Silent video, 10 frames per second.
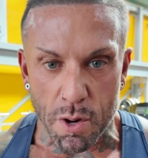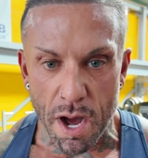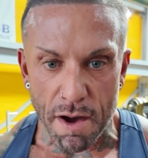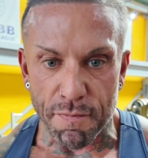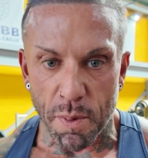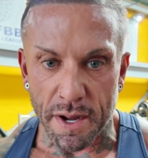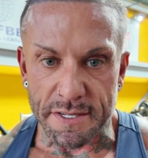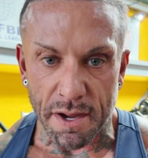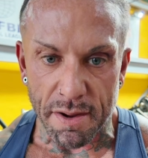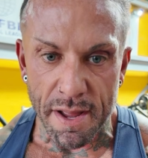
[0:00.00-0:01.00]
calf work.
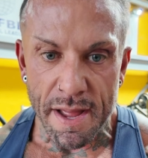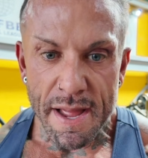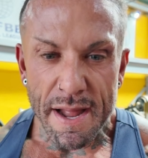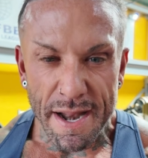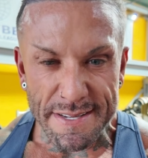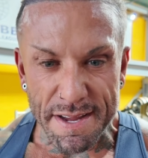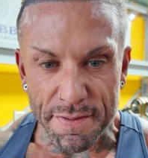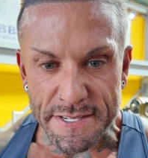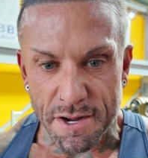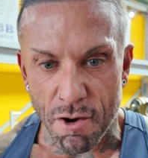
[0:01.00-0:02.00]
So let's give
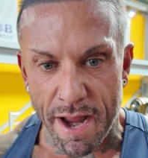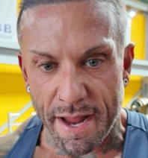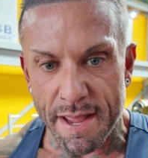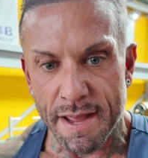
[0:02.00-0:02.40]
this a crack.